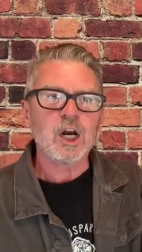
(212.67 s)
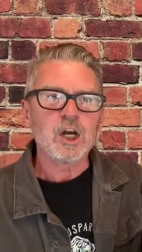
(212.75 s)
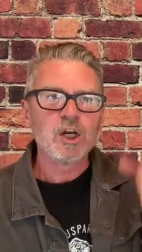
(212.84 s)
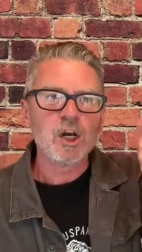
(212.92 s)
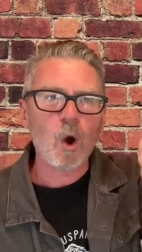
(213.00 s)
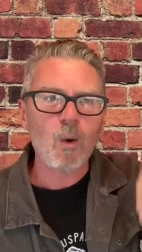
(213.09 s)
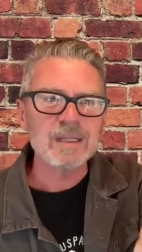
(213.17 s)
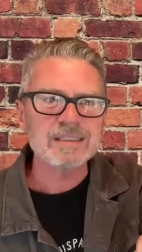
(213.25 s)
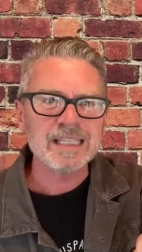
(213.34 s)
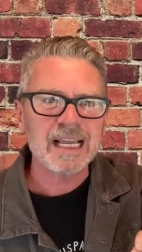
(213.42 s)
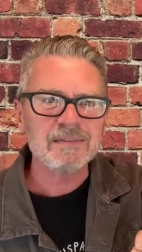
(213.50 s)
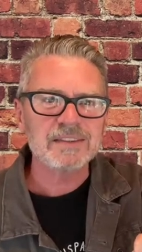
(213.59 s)
No one
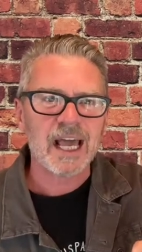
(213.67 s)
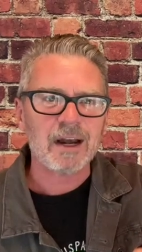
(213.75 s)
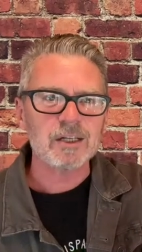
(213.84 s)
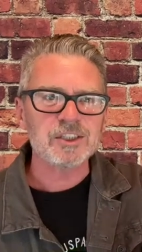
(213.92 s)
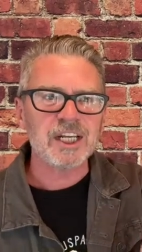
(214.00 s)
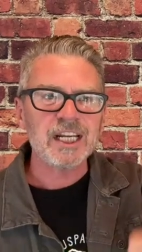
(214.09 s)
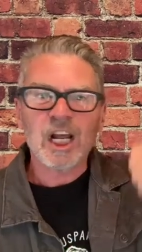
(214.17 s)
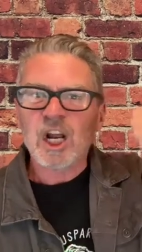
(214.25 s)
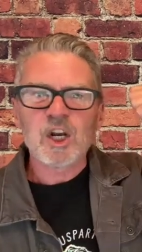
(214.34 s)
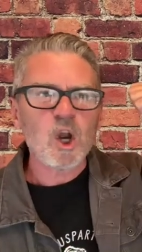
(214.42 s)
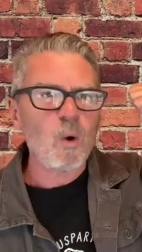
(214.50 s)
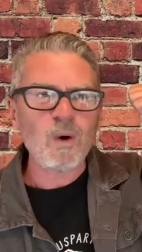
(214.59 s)
saves energy.
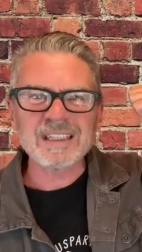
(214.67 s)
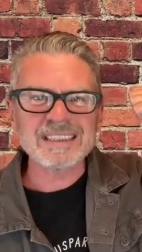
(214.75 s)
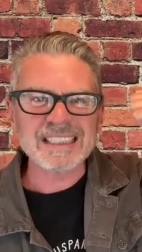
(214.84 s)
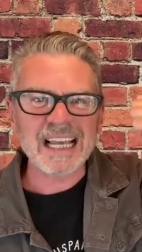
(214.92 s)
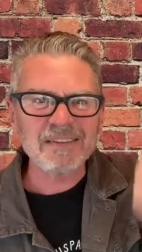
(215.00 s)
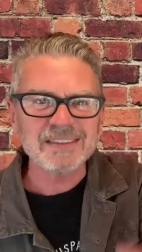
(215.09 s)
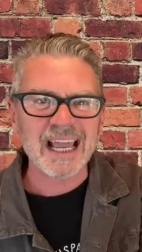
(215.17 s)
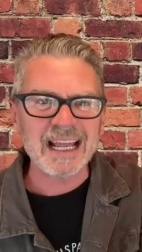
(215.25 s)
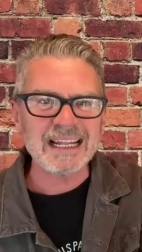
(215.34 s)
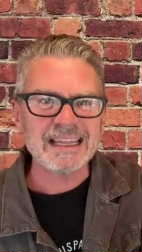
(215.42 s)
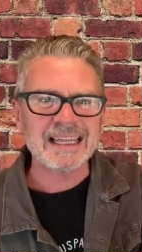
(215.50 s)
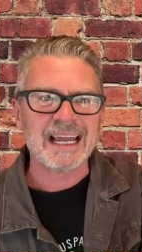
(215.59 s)
No one saves
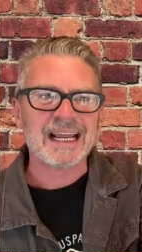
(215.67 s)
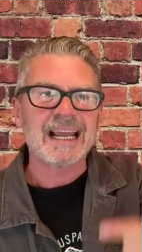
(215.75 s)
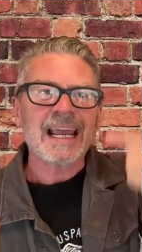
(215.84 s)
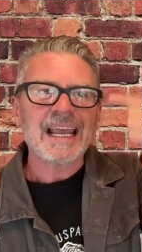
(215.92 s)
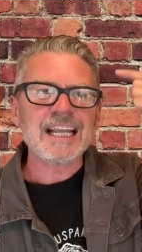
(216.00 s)
anything.